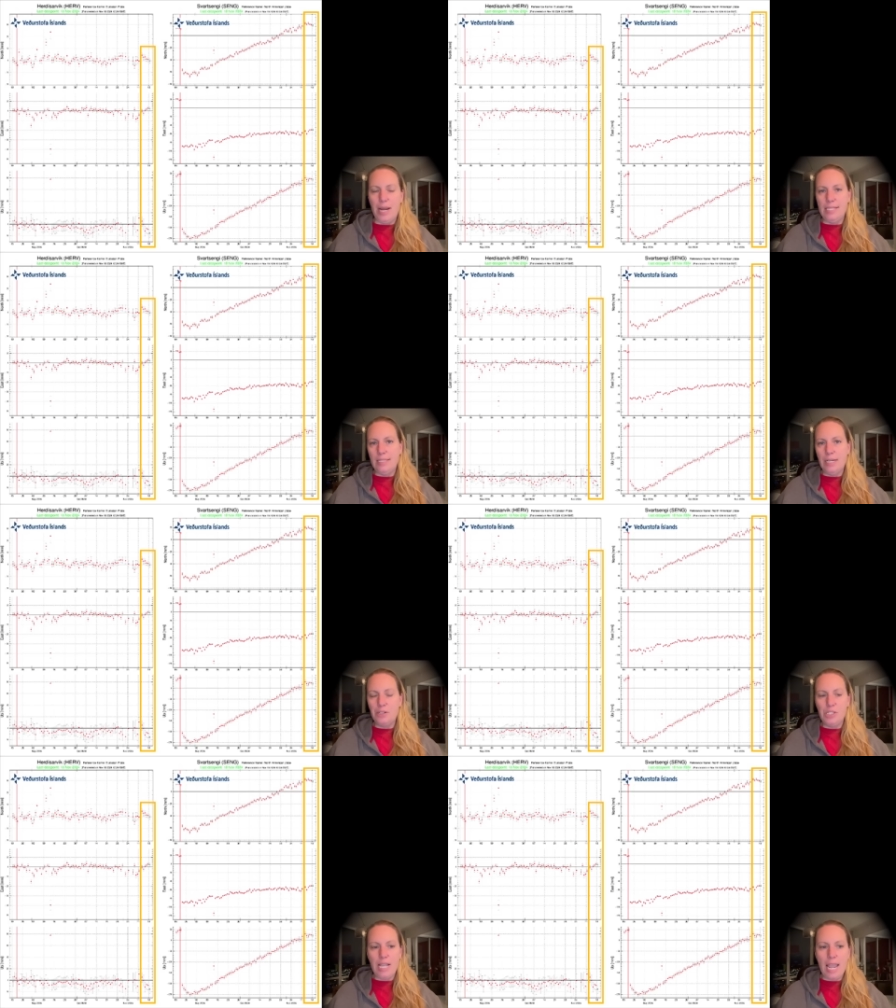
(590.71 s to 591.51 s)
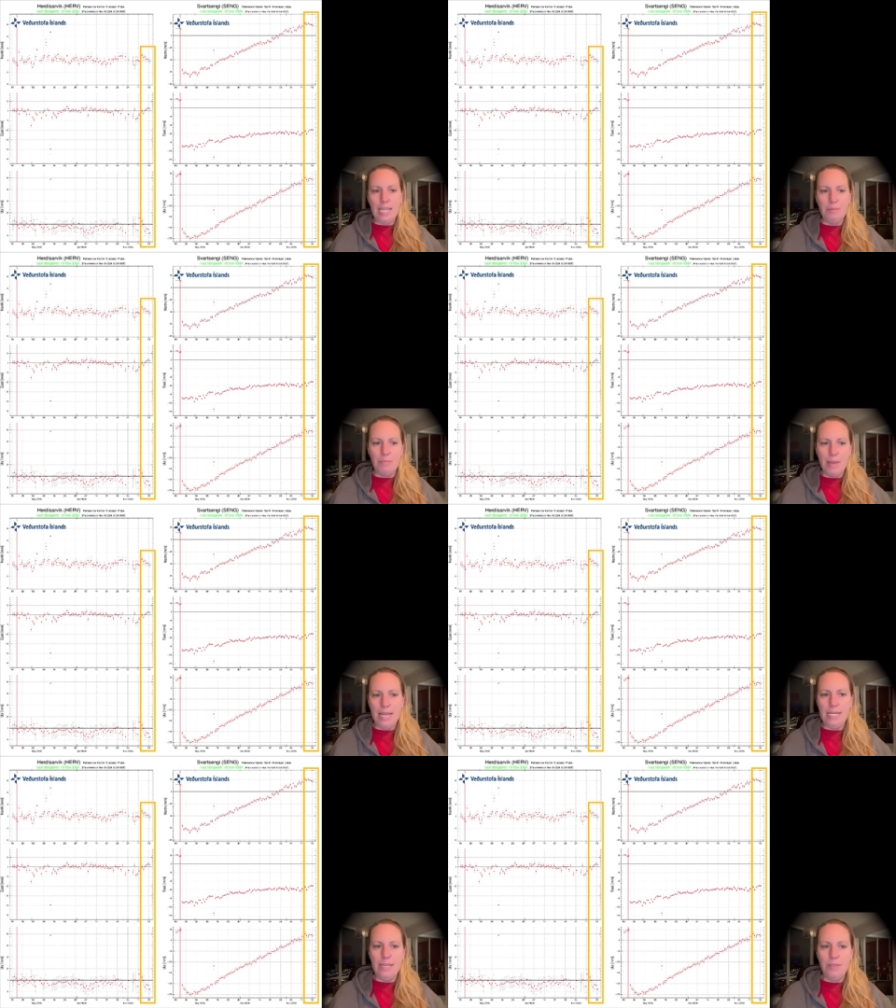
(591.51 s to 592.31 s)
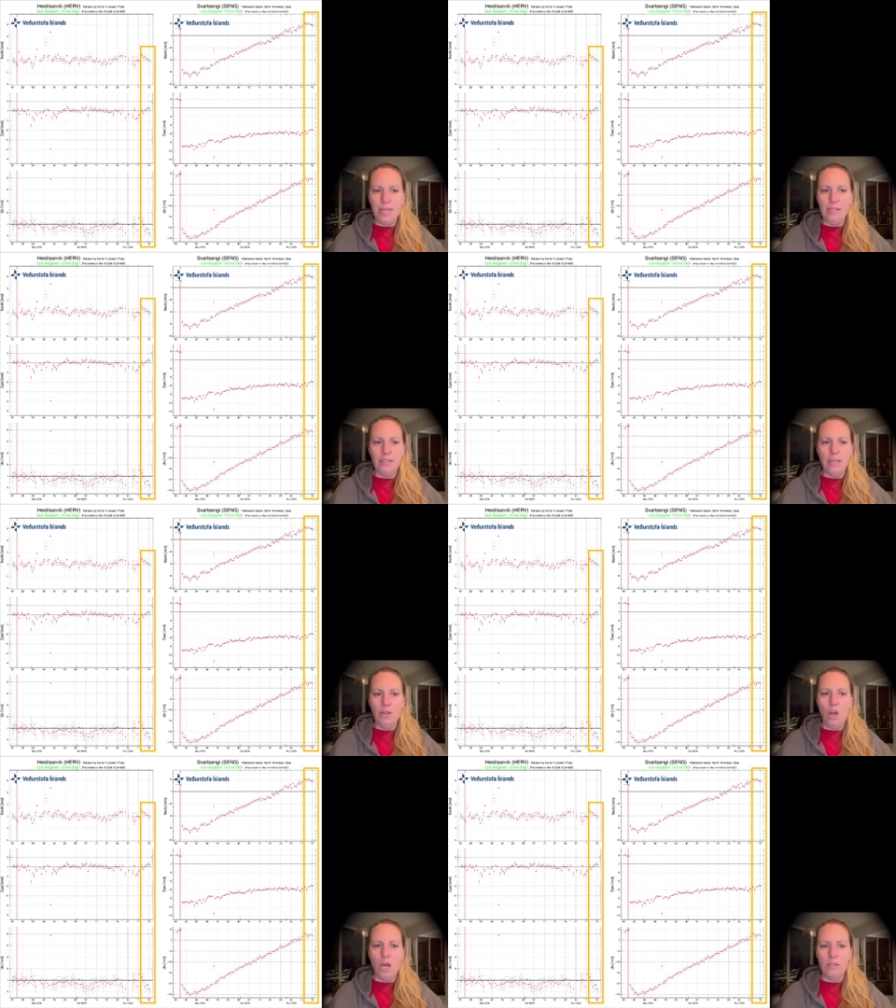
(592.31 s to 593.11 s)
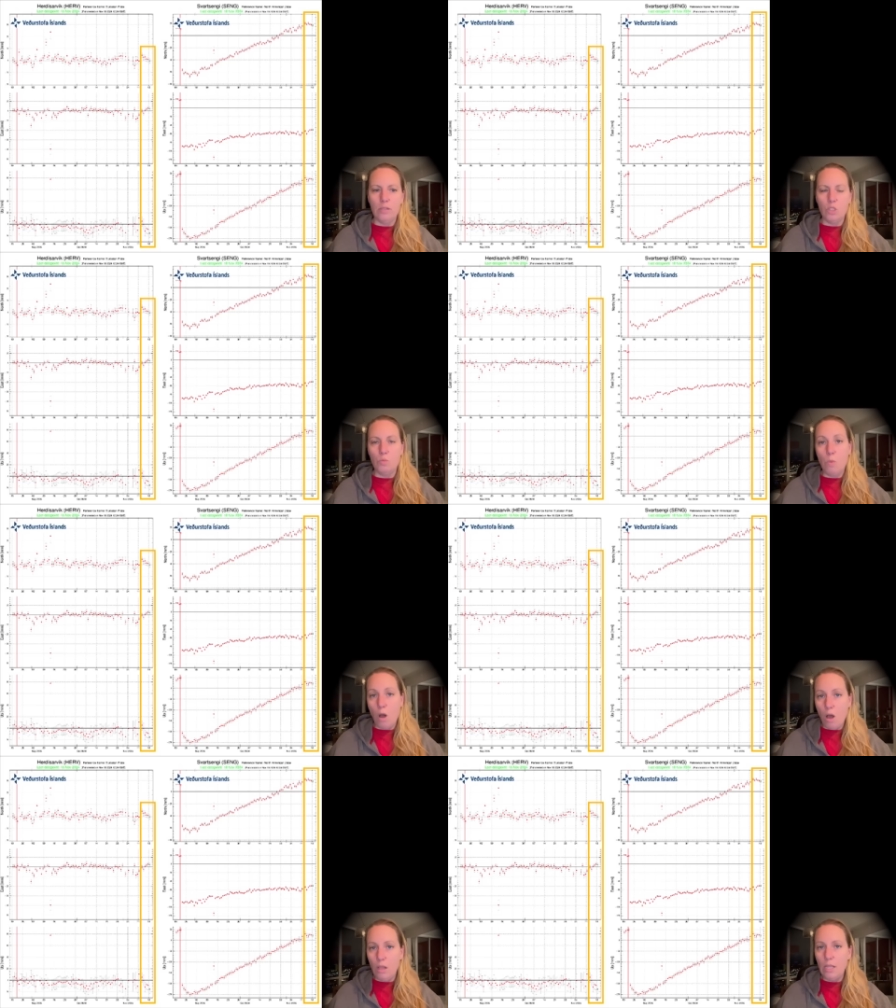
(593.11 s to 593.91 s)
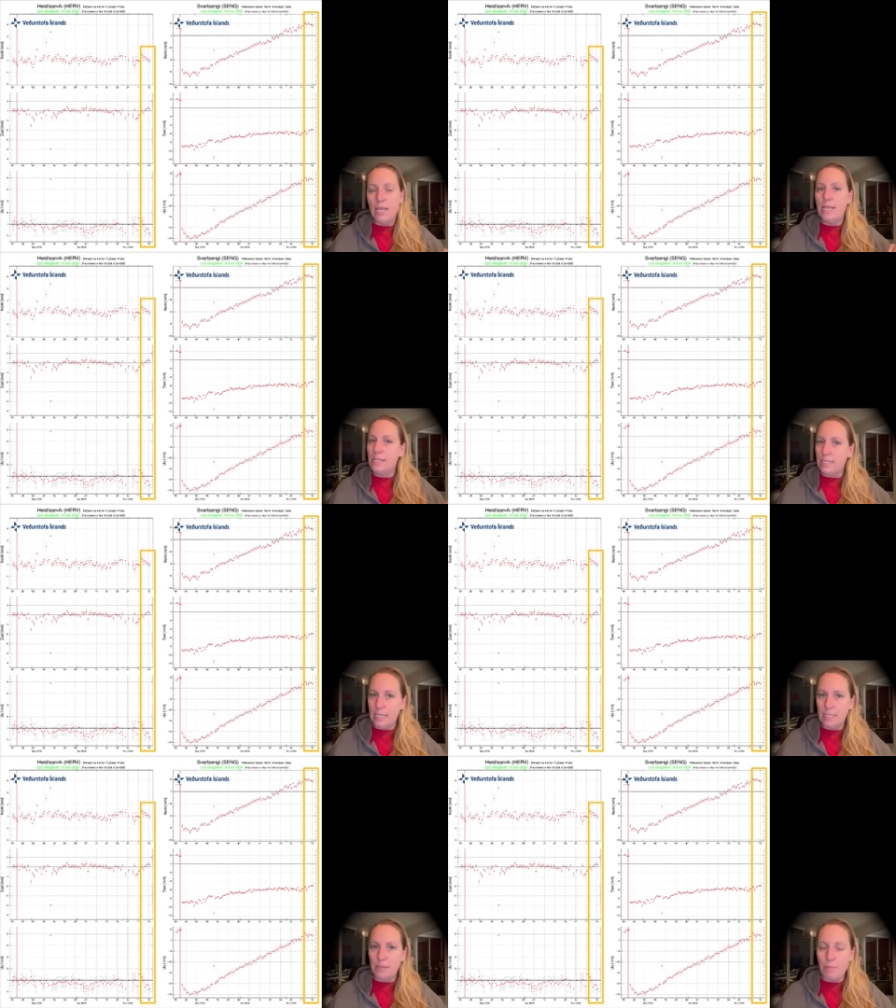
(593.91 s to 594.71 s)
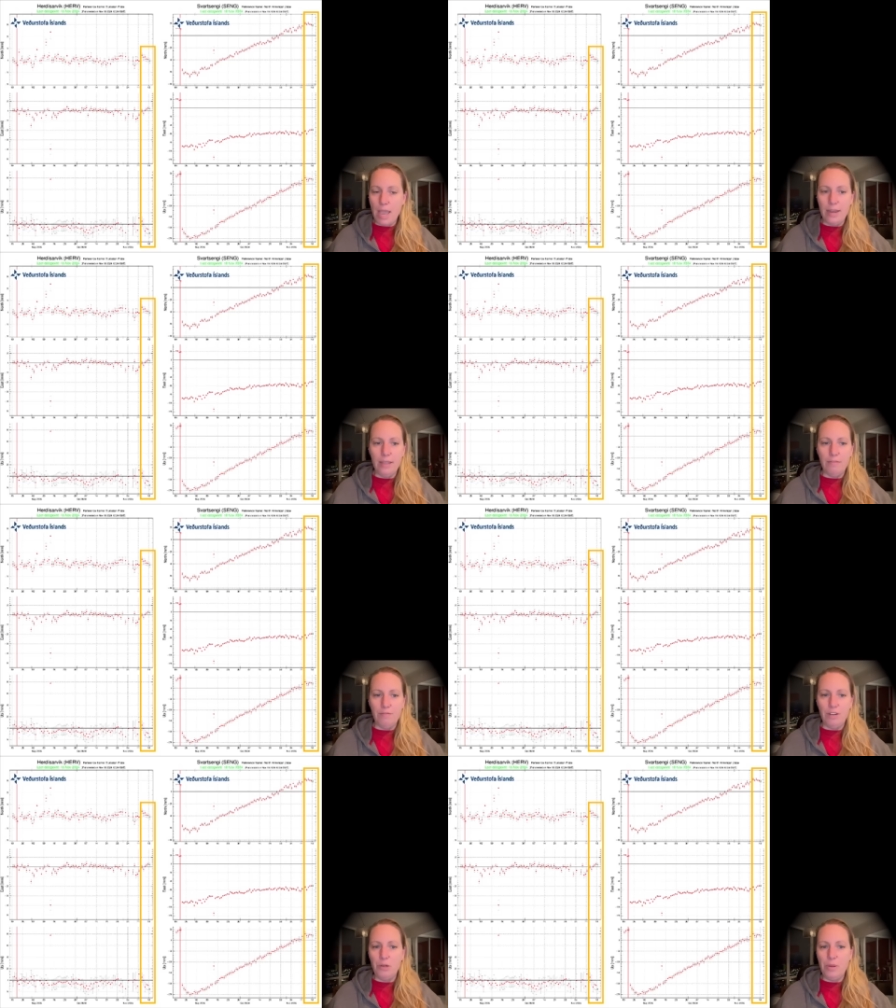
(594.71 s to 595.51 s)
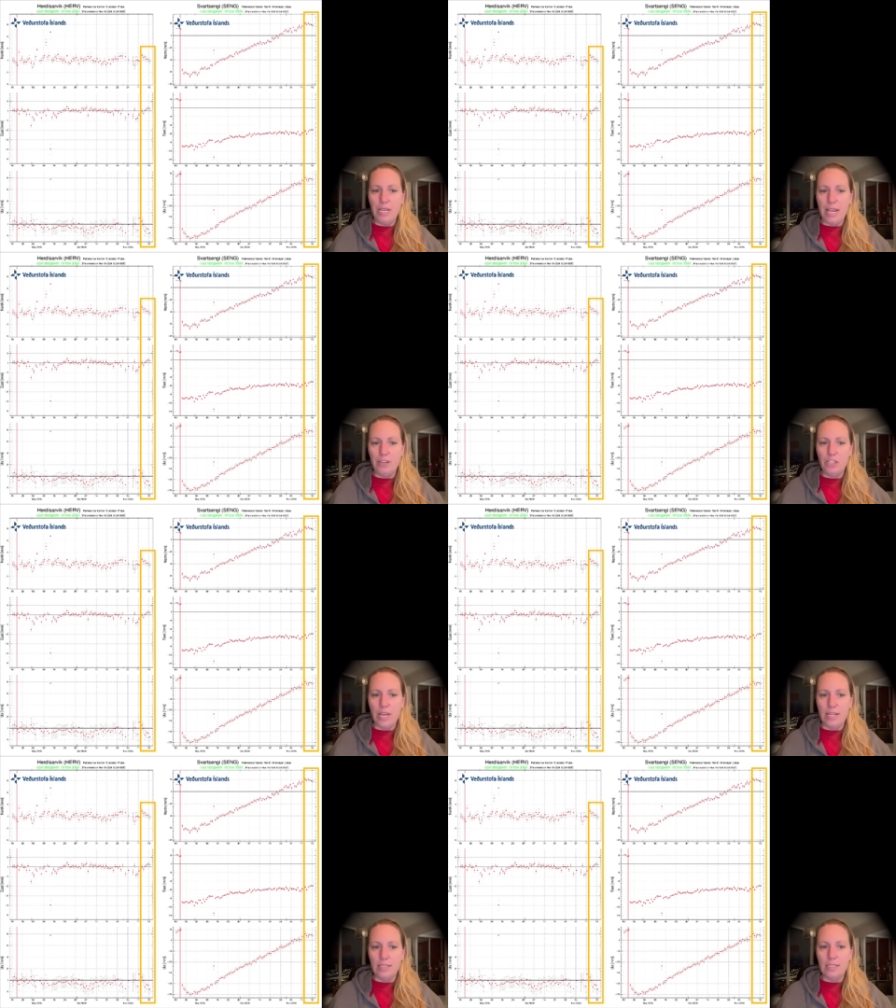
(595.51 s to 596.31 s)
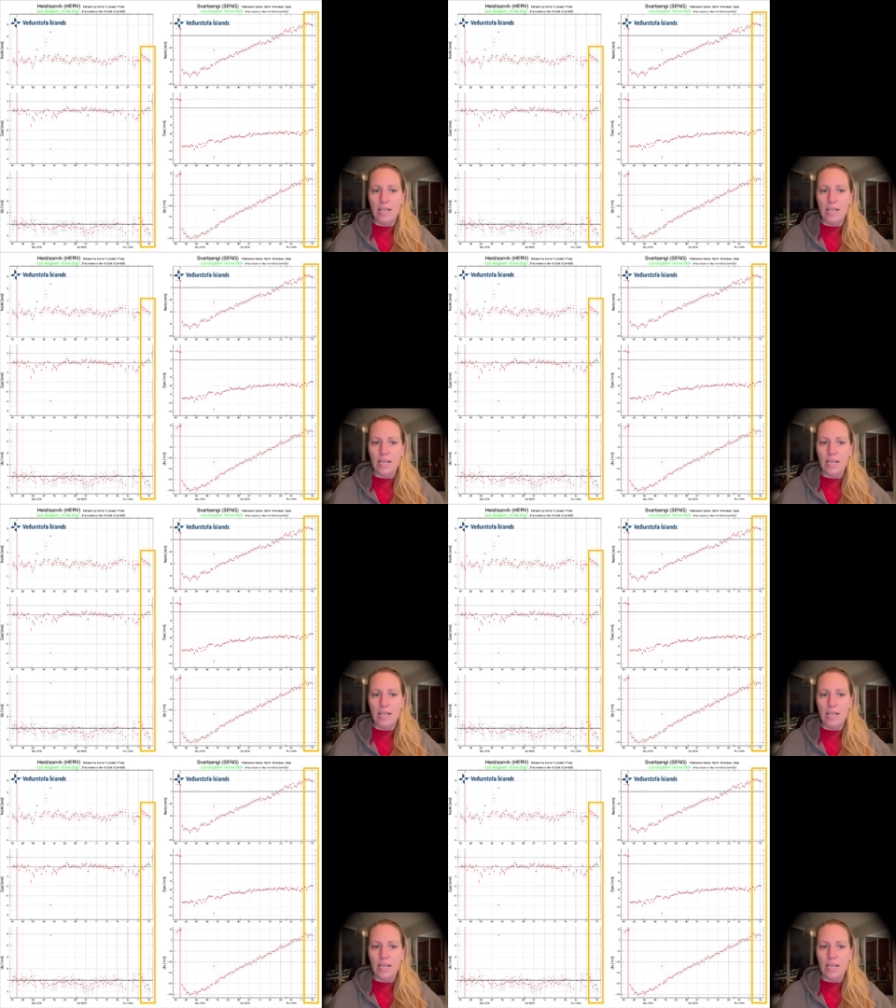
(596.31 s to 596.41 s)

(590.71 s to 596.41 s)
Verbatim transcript: And they're saying many things can cause small systematic variations